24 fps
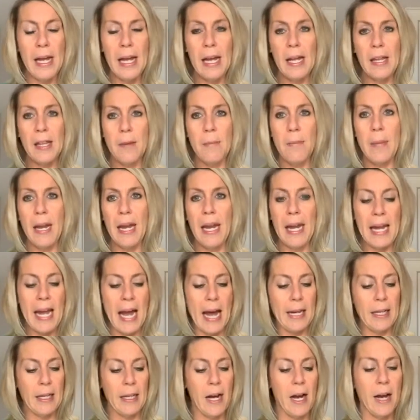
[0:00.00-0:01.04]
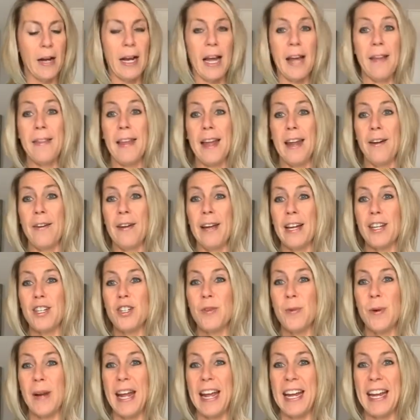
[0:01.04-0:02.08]
in the mini catalog, and then I'll get
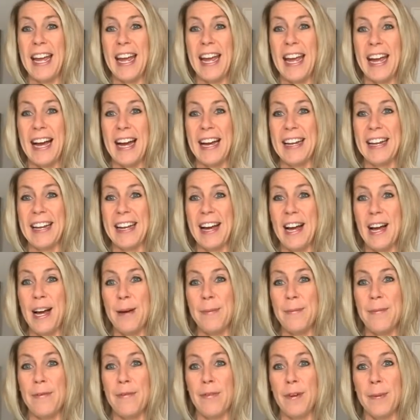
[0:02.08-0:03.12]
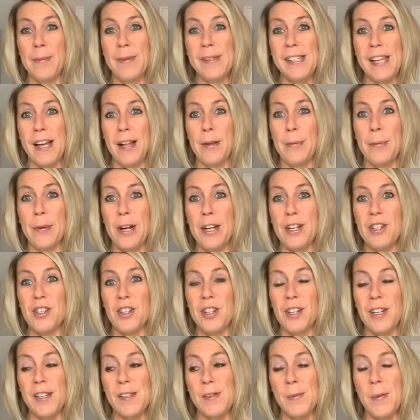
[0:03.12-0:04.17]
you what I can um, from
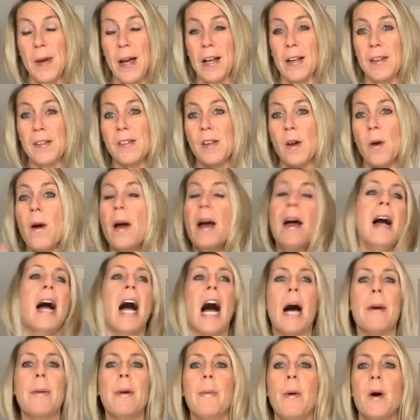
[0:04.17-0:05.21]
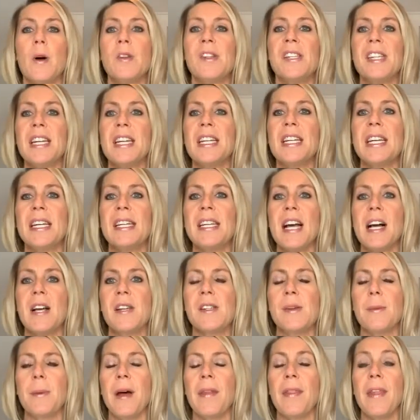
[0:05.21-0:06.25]
celebration as well. So I'll be posting
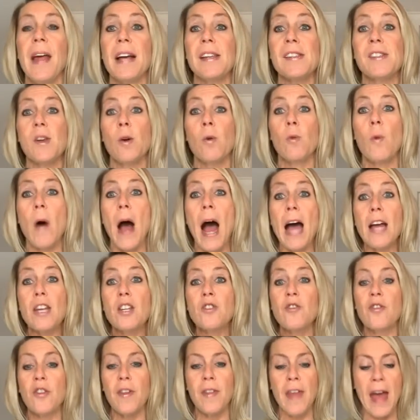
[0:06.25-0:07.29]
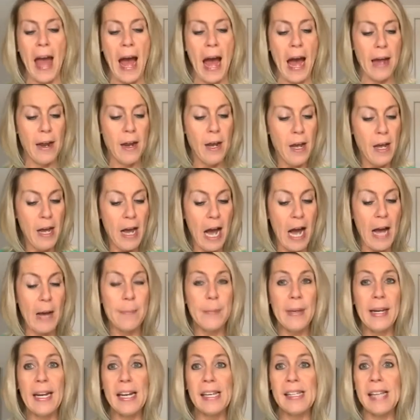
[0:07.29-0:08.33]
details about that. So watch for that um,
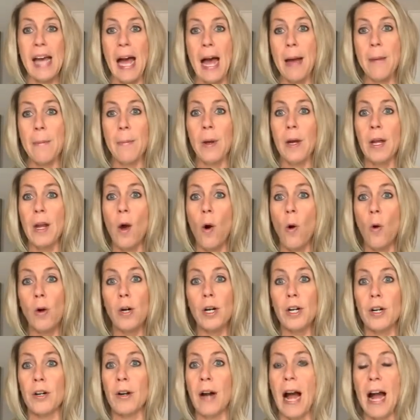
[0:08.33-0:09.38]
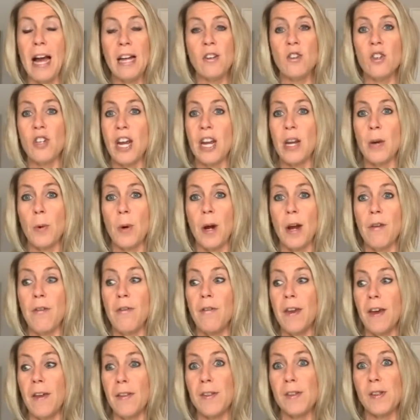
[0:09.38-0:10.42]
because I'm going to order on January
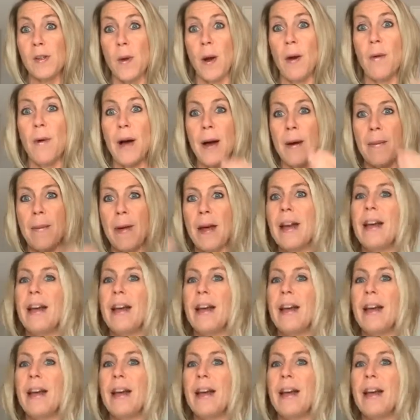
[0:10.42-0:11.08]
fifth. So I want,